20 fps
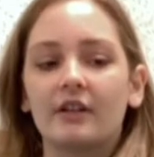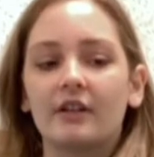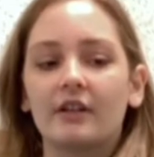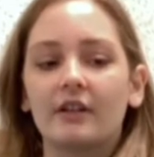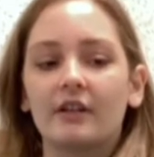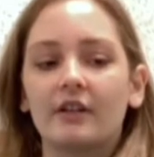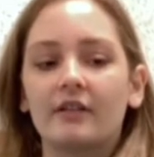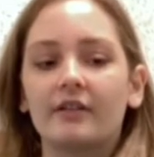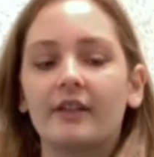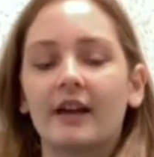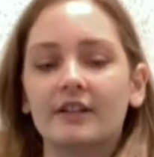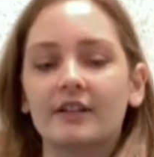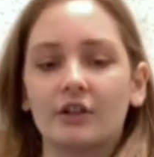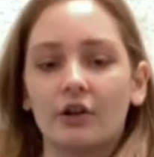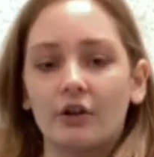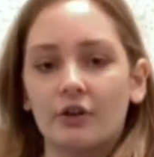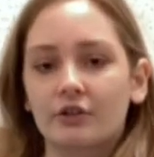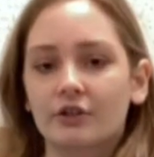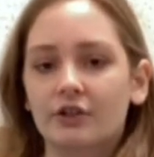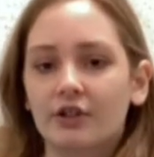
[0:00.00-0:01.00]
that's
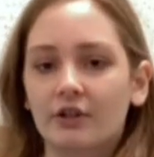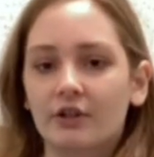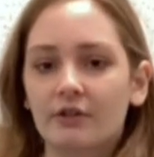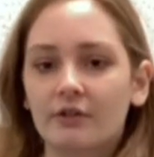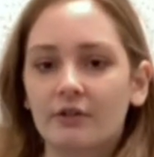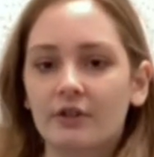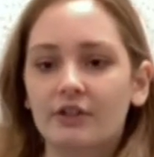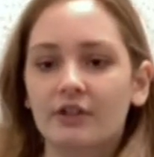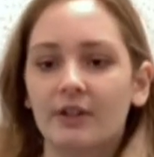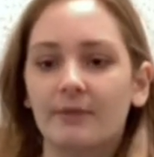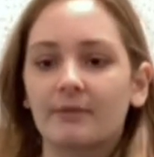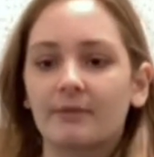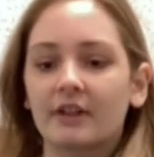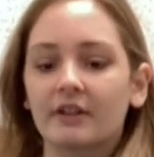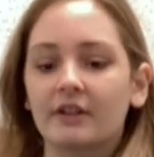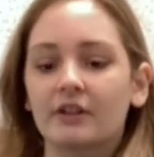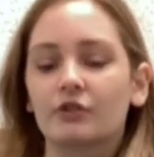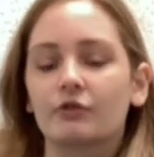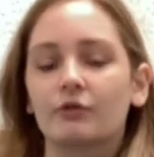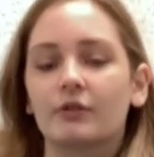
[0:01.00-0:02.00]
also something
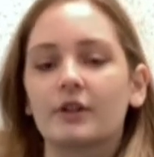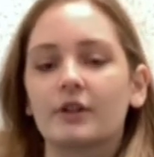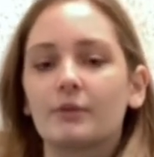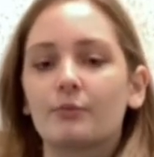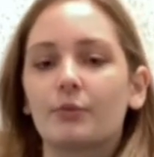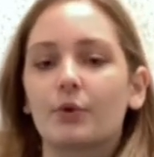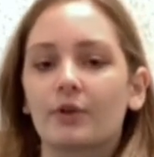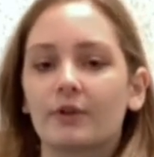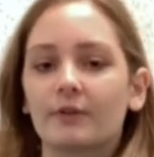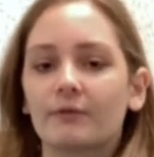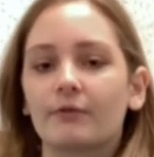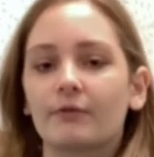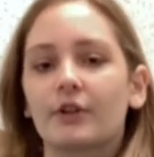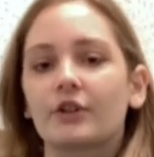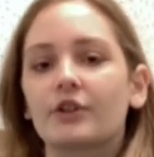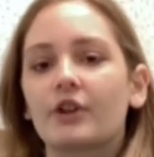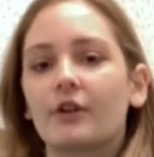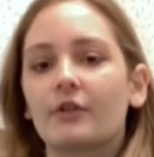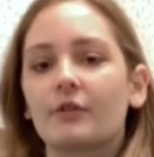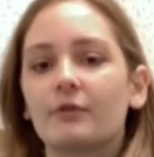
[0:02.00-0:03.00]
that's really important for
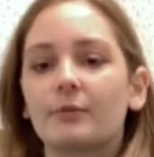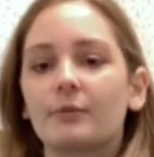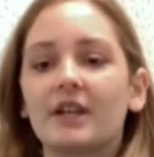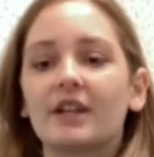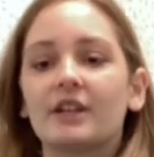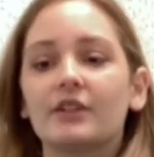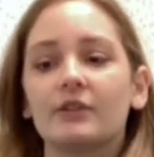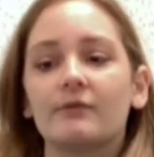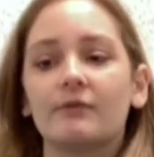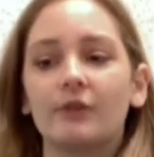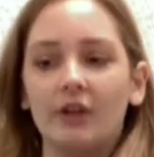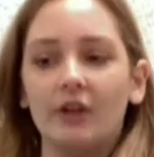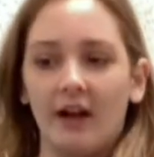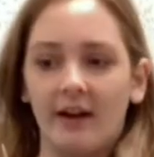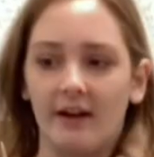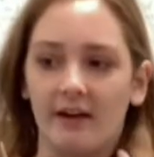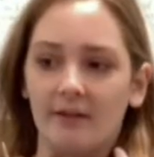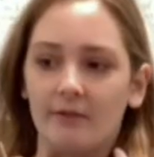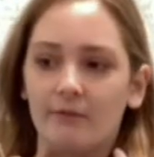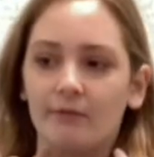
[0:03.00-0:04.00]
tone. Because if you
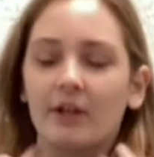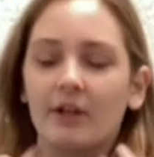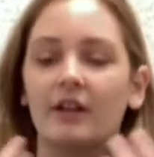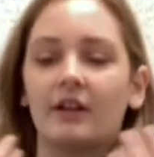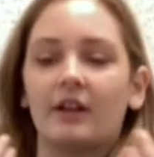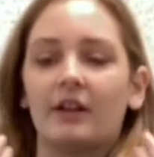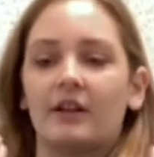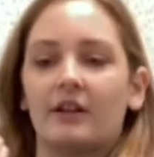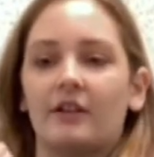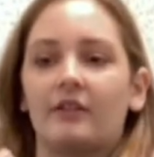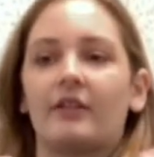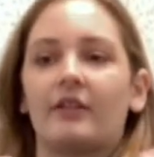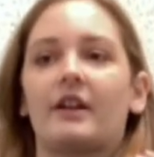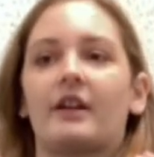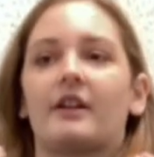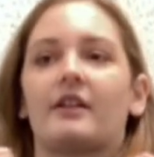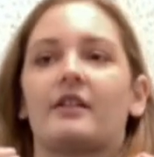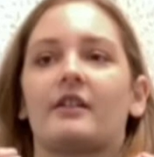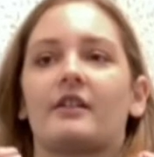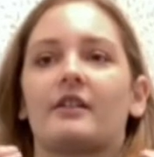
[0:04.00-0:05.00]
have like
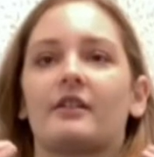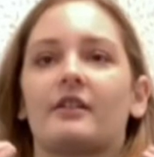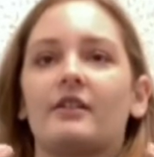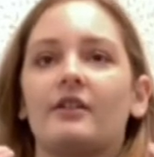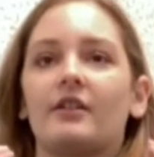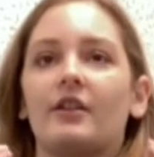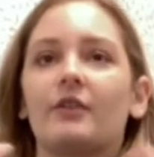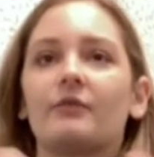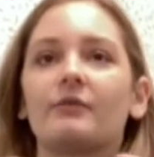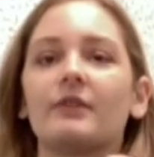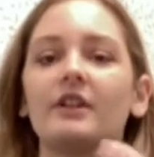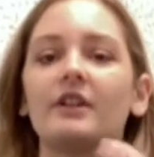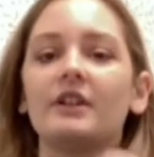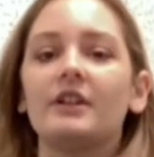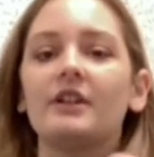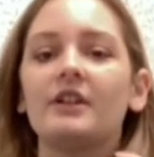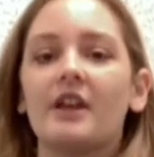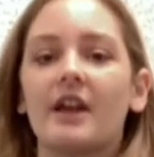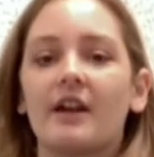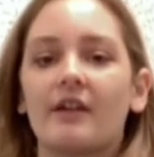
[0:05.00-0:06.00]
a really
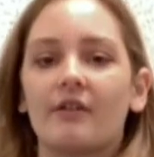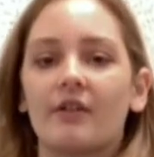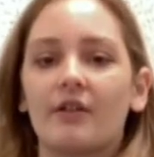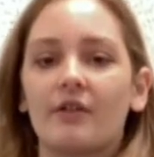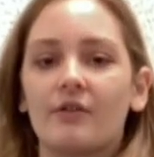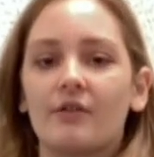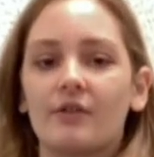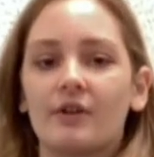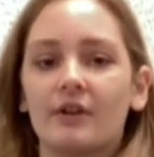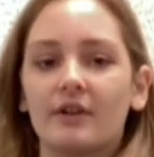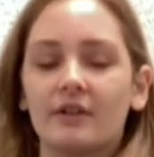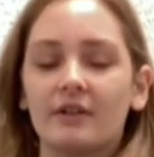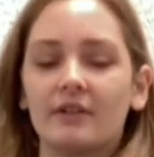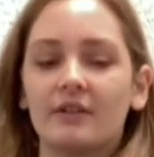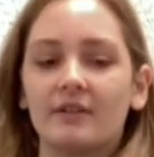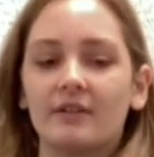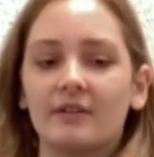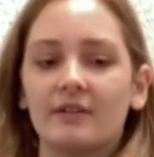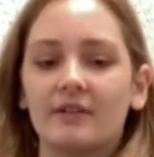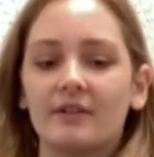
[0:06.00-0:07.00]
narrow,
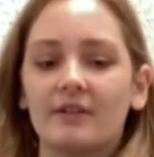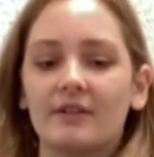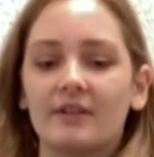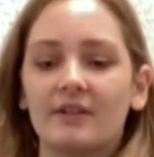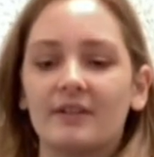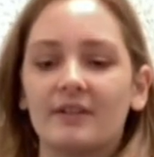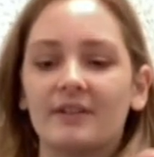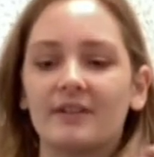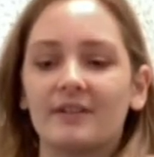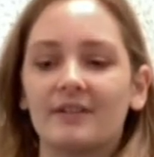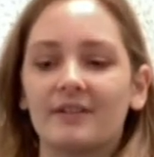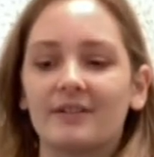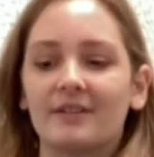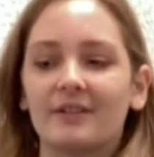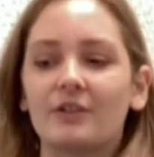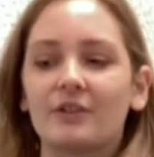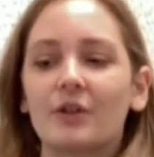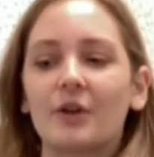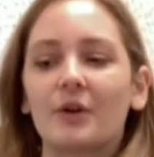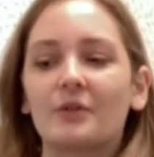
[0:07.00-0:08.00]

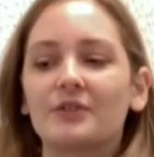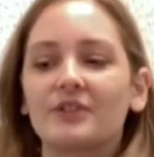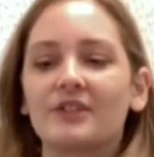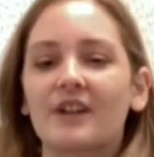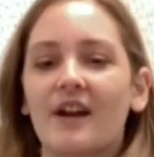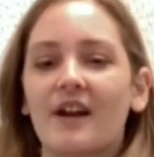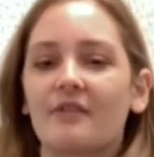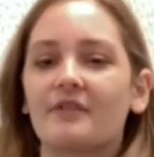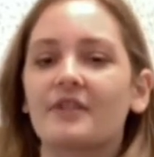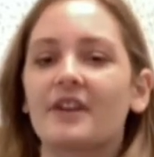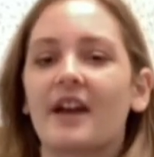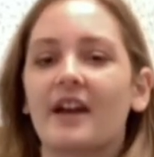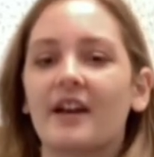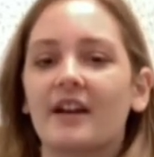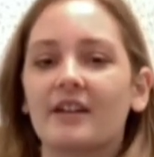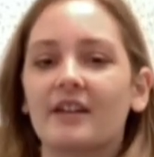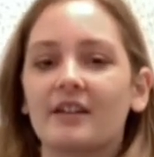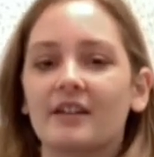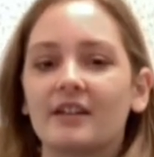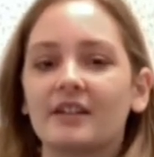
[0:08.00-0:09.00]
closed down
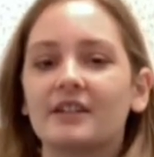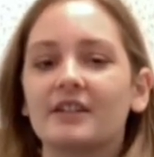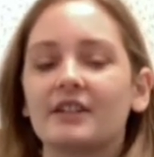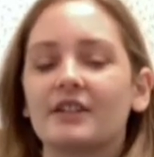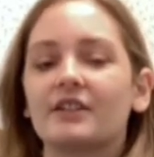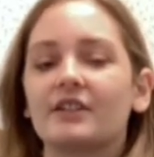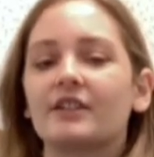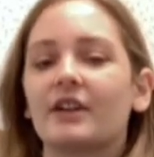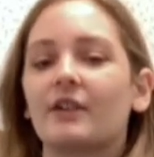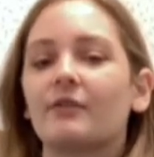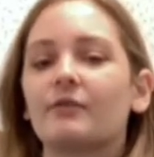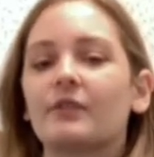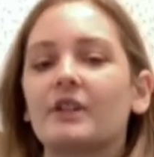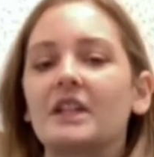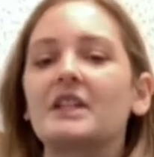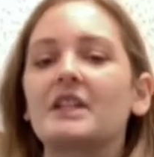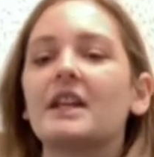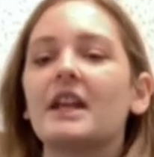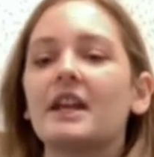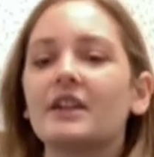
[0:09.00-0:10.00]
neck, it's going to sound really
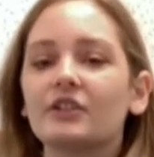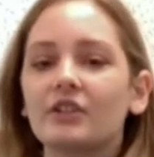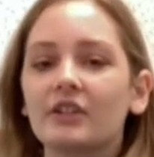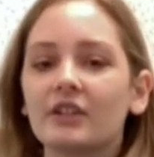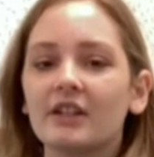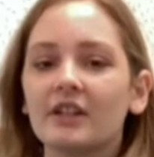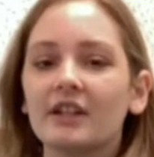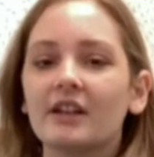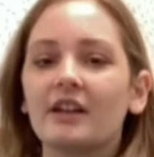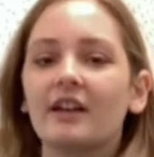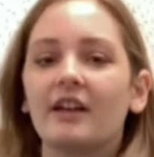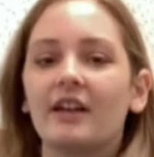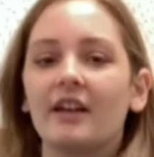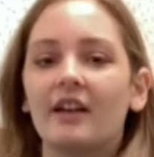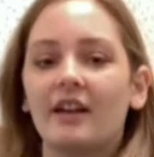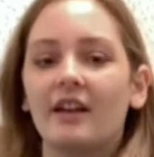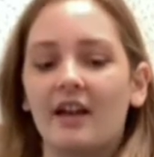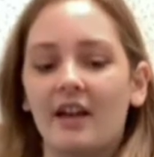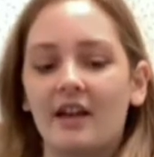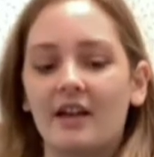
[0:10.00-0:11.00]
nasally
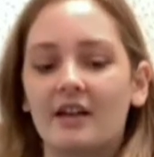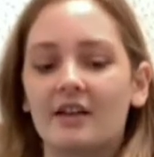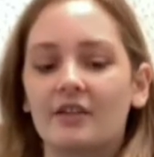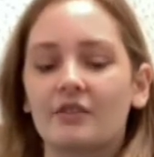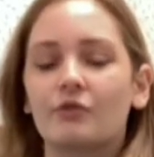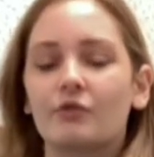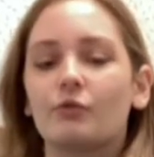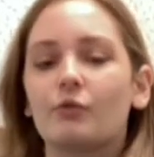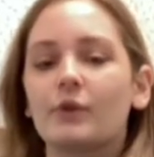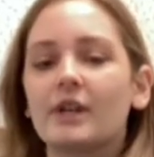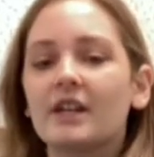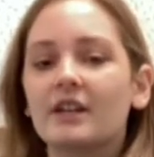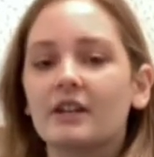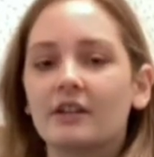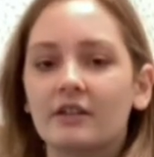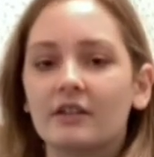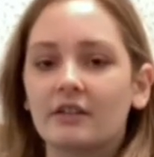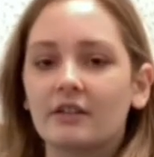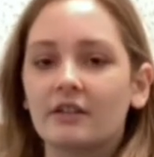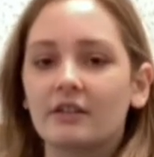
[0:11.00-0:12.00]
and weak.
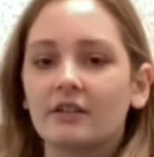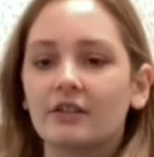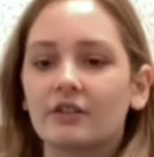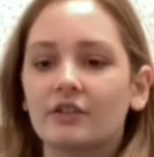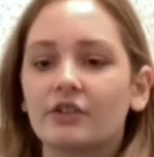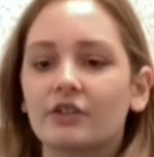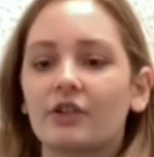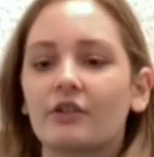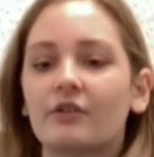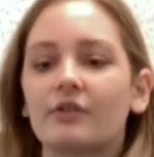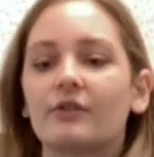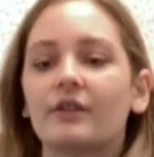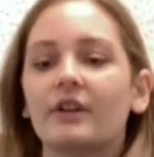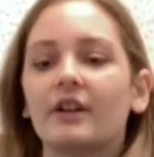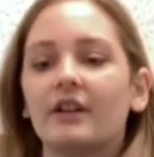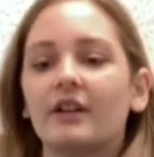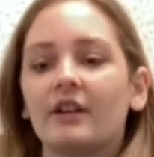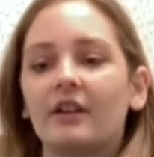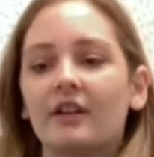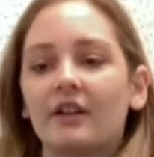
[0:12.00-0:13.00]
So
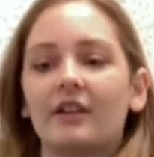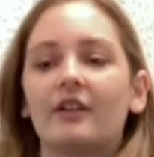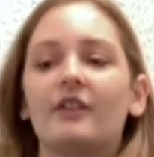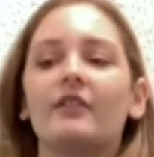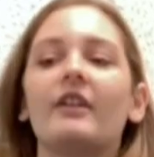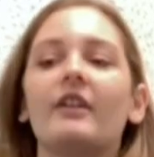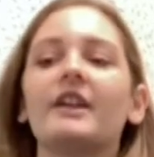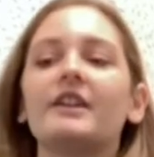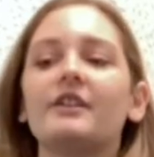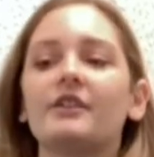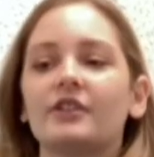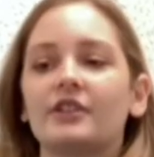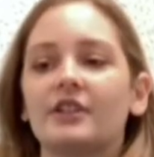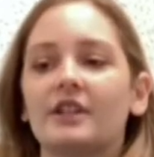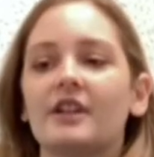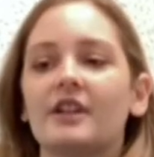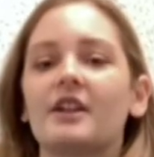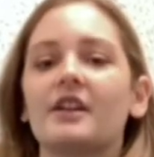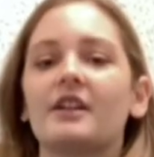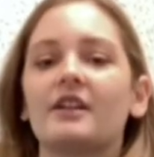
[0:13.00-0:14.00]
like you're
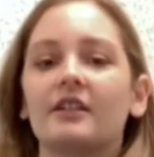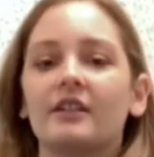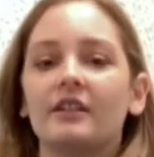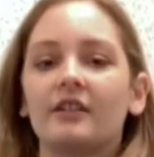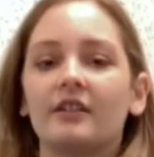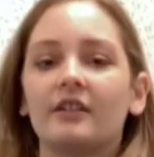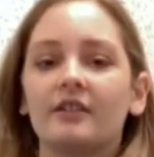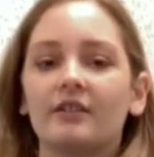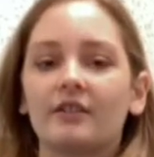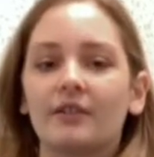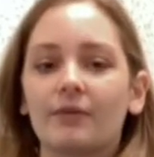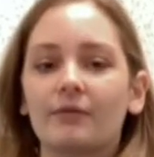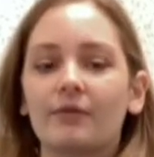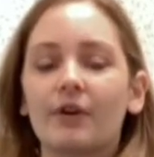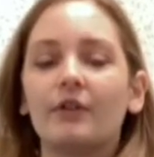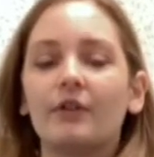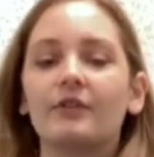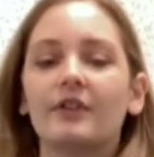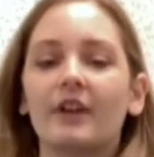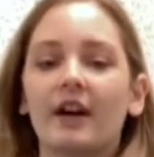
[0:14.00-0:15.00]
singing,
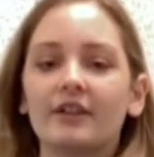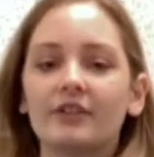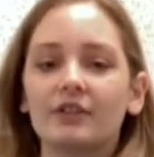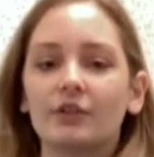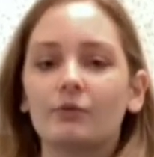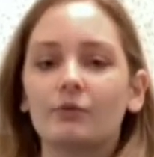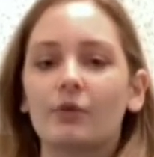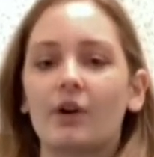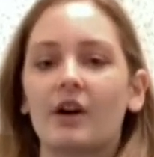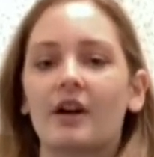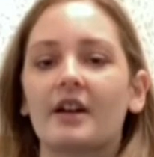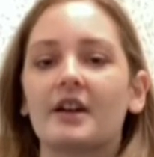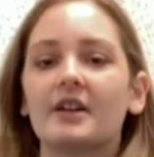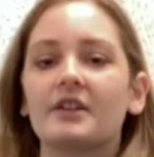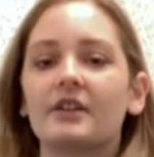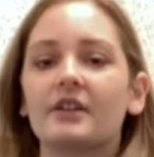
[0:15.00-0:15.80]
throat nice and wide,